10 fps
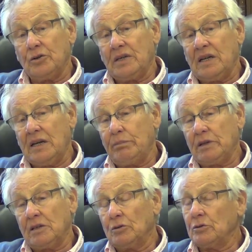
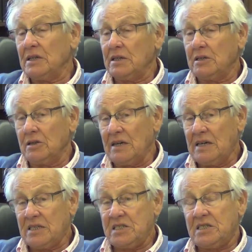inhibit only the
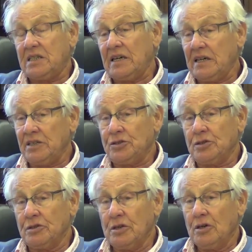last stage